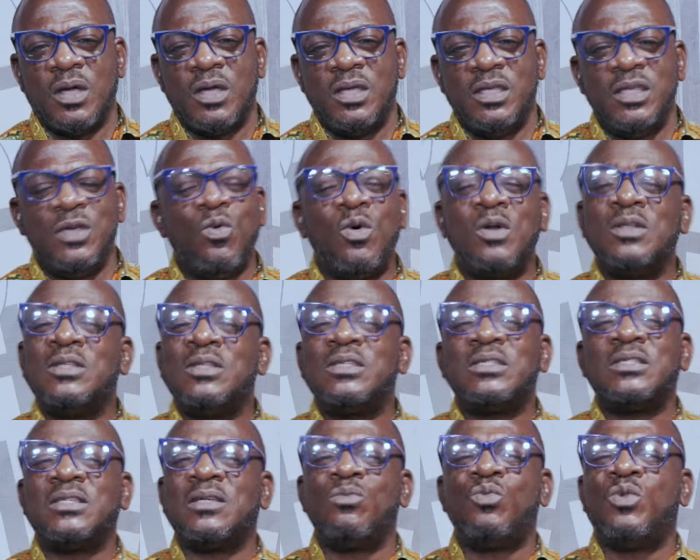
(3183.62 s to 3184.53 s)
You want
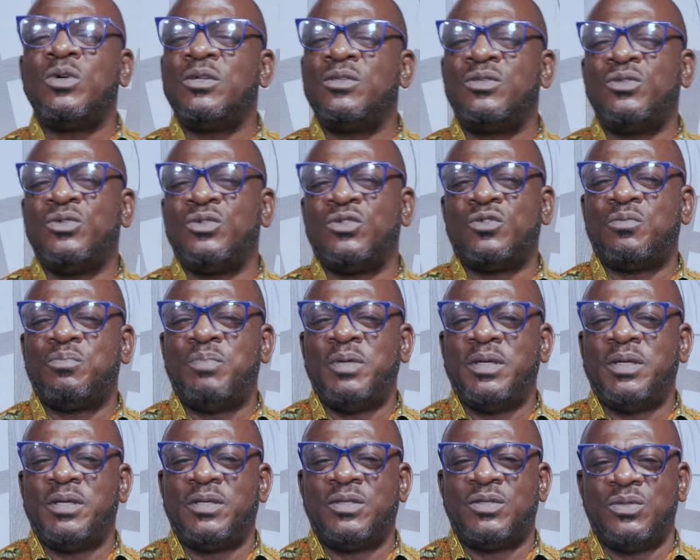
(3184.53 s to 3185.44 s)
someone to
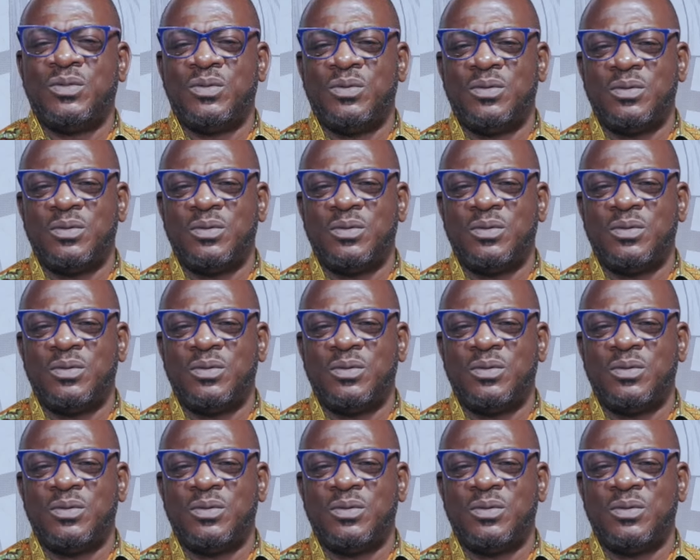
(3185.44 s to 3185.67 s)
speak to.